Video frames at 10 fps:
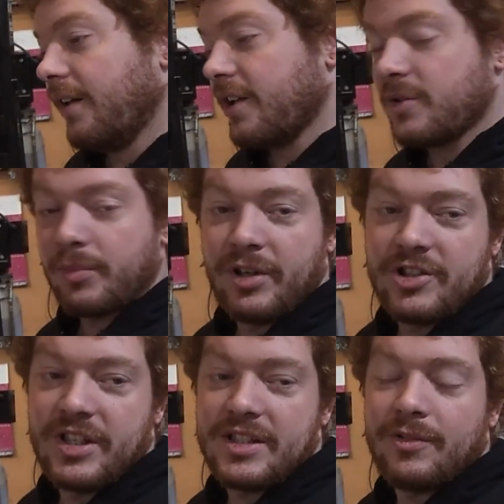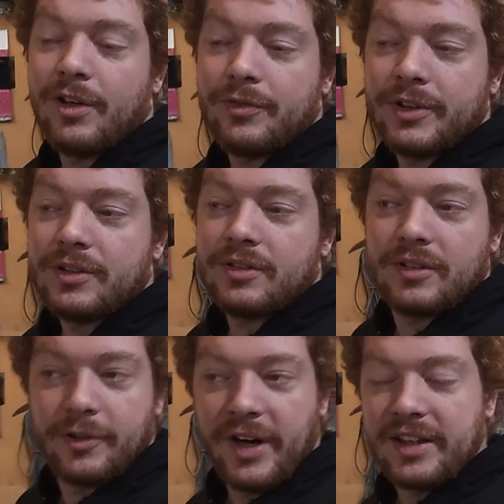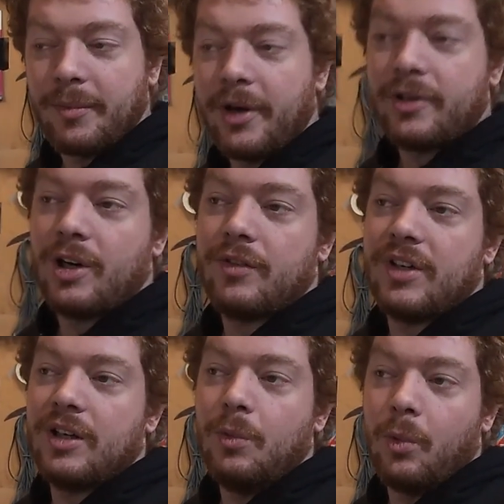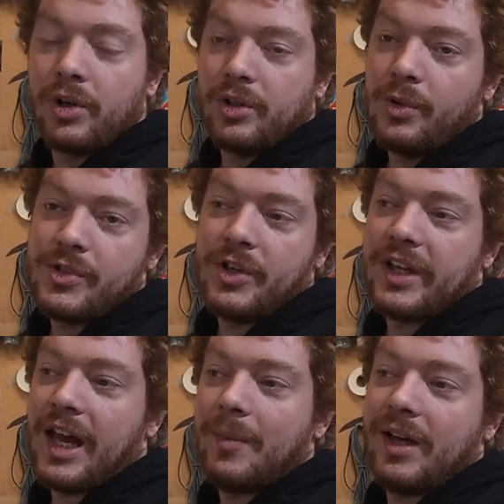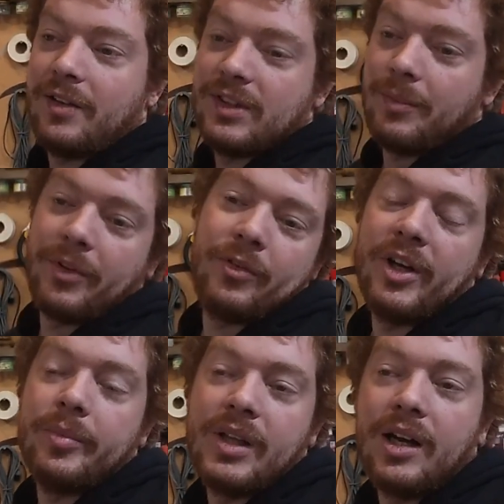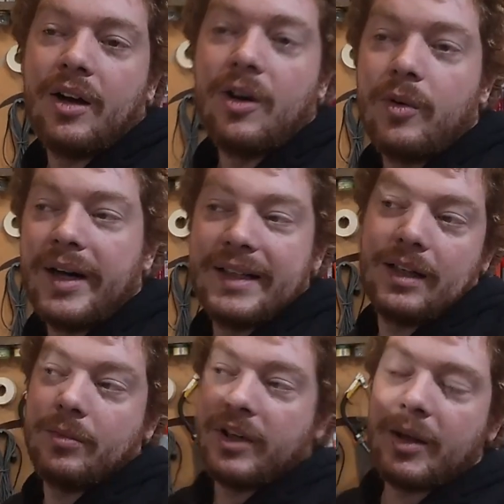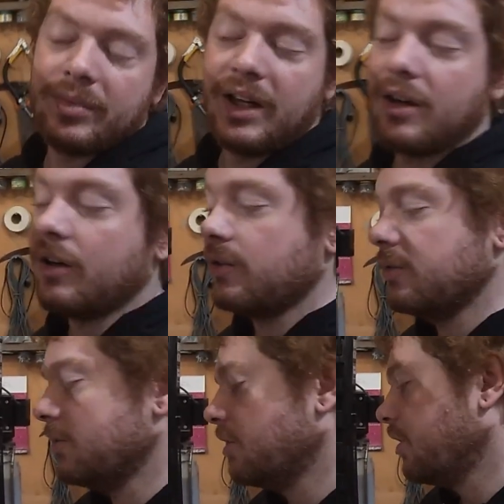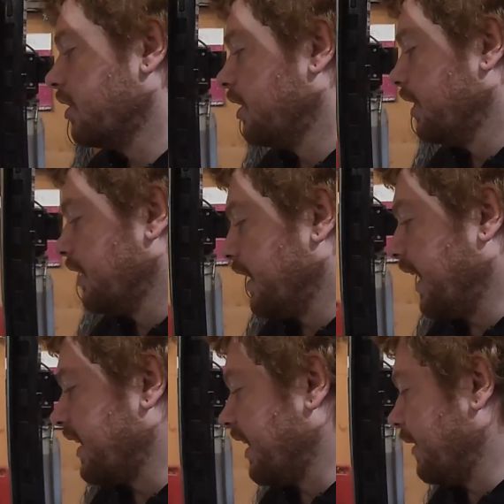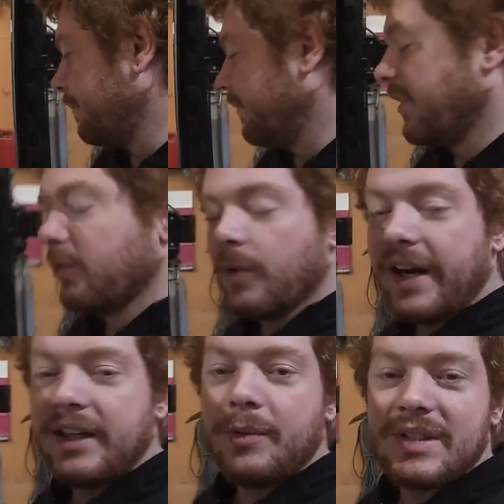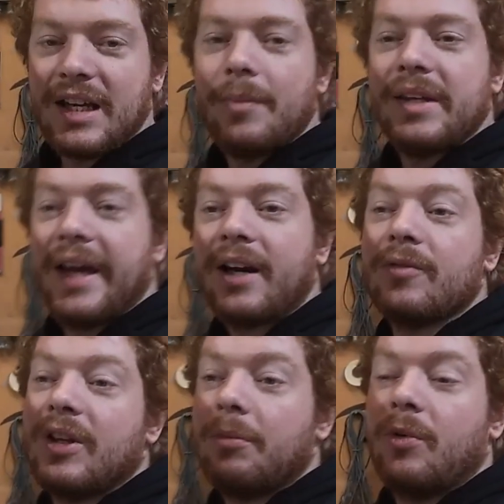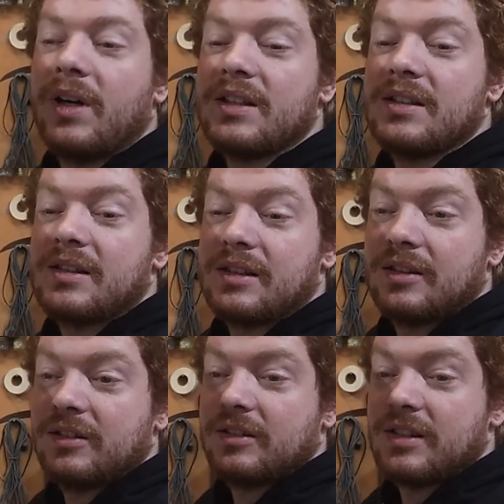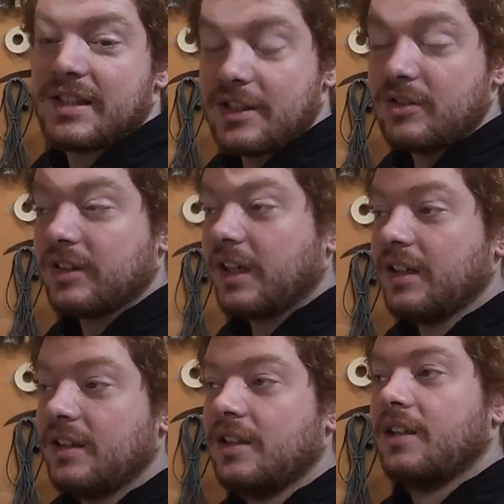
I took the pressure tester off it, cranked the motor over. Water also came out of number 3 plug hole and number 8 plug hole. And the rate it was coming out of number 1 cylinder,